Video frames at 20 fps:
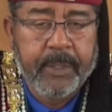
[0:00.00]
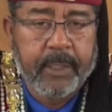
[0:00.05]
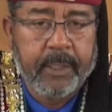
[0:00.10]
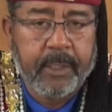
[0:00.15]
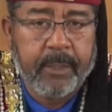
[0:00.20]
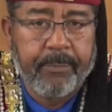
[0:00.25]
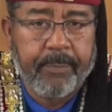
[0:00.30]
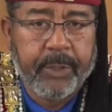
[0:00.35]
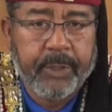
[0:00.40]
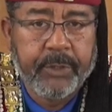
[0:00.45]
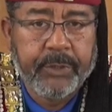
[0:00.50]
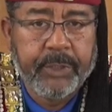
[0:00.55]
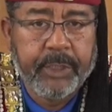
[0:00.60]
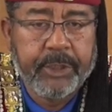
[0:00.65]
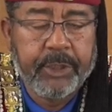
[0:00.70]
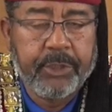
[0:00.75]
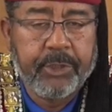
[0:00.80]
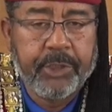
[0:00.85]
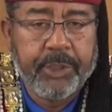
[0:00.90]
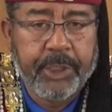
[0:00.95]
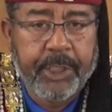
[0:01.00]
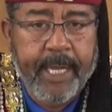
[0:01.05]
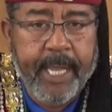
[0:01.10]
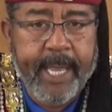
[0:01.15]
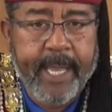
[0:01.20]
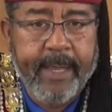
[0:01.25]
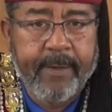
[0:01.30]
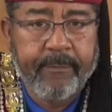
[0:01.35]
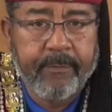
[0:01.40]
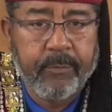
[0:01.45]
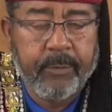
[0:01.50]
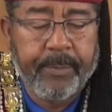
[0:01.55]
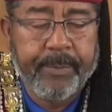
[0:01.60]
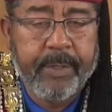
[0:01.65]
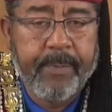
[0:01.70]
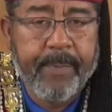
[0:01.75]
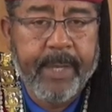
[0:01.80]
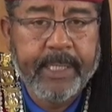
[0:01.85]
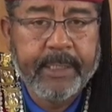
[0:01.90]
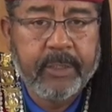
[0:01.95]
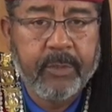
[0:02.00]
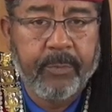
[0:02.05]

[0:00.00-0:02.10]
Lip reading: The bills that you should have will be based